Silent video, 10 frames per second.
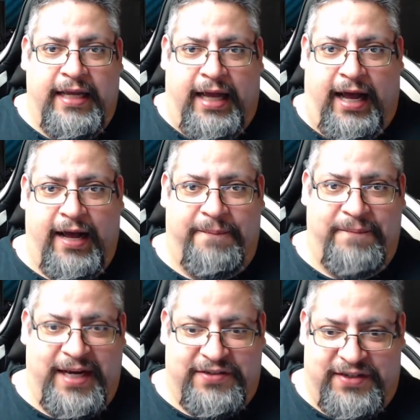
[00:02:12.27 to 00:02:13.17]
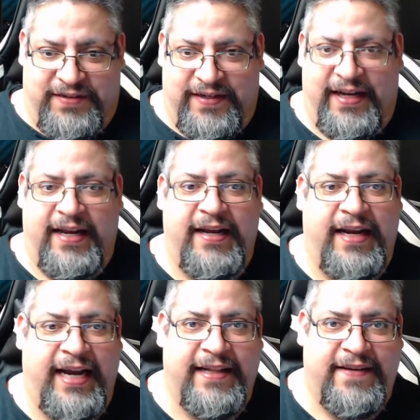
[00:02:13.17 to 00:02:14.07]

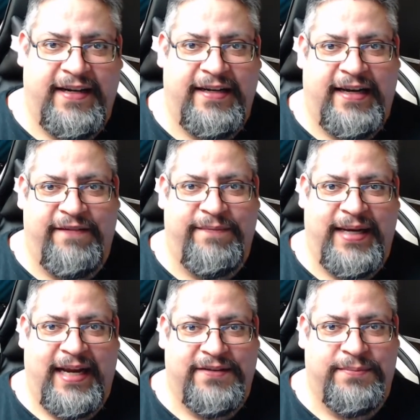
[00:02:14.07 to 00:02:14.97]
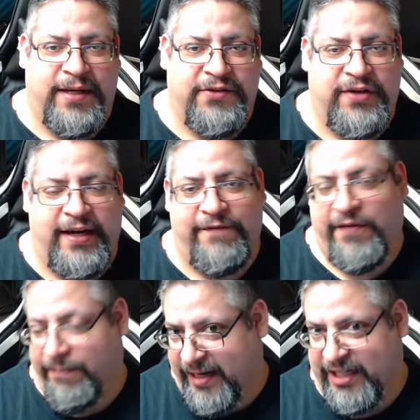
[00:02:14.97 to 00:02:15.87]
It didn't give me as much
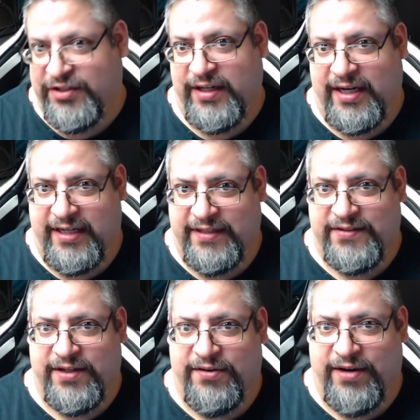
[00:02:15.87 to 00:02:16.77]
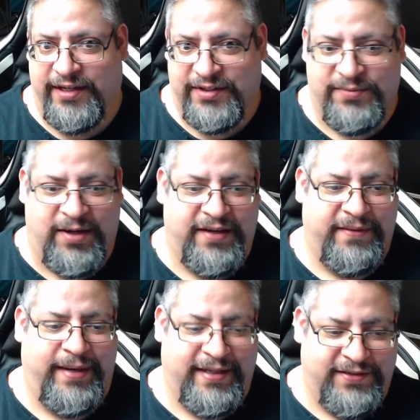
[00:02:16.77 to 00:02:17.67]
information on it, so I just wanted
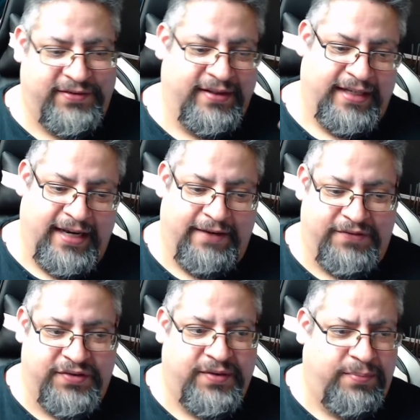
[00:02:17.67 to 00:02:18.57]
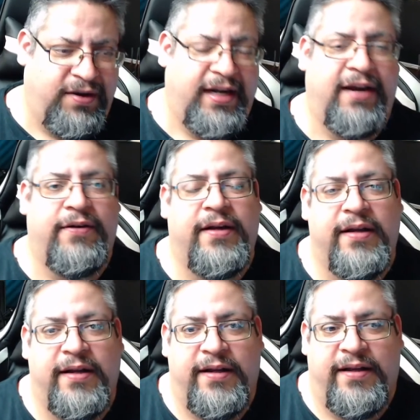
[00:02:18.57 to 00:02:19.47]
to make this really kind of just to point out
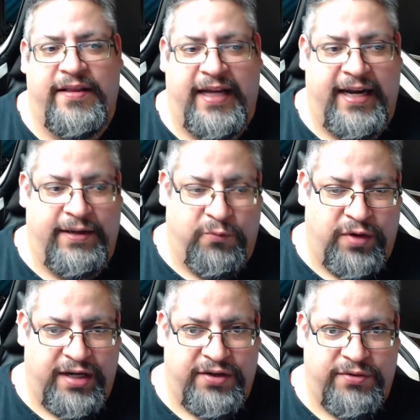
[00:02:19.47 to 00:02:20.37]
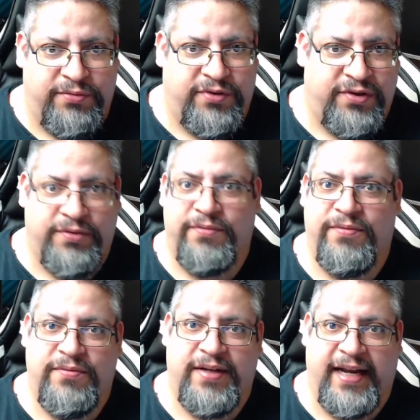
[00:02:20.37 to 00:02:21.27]
that when you
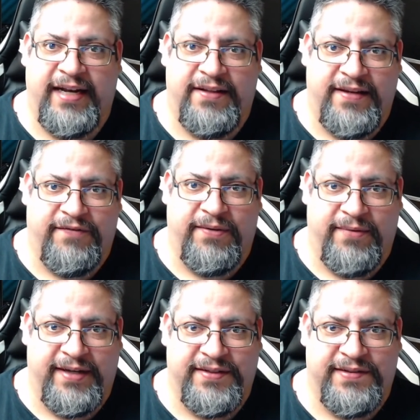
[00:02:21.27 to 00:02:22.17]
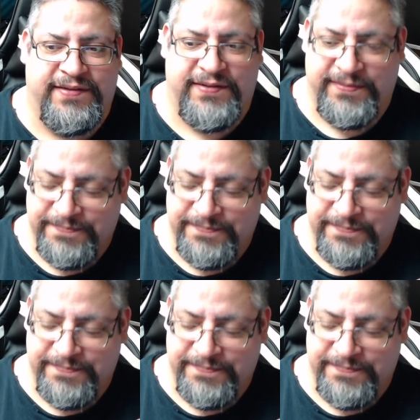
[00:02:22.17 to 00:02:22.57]
do get different resins,